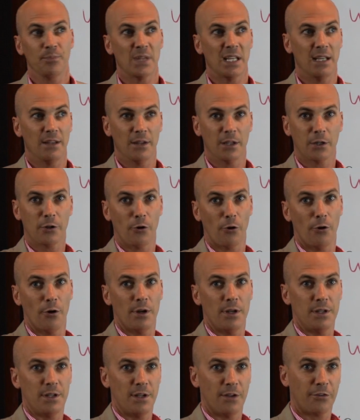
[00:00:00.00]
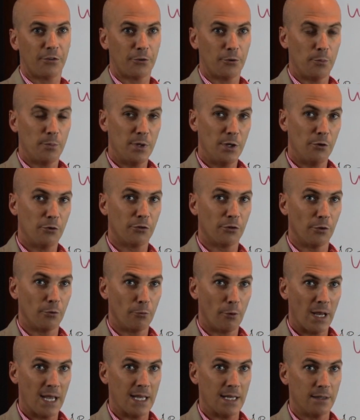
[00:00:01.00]
in the current distribution
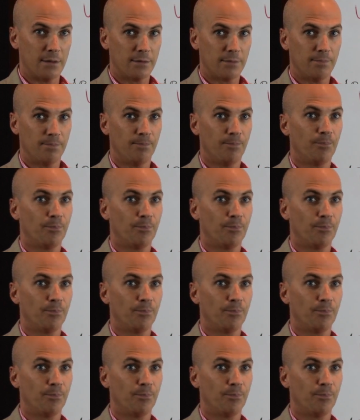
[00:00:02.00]
rate.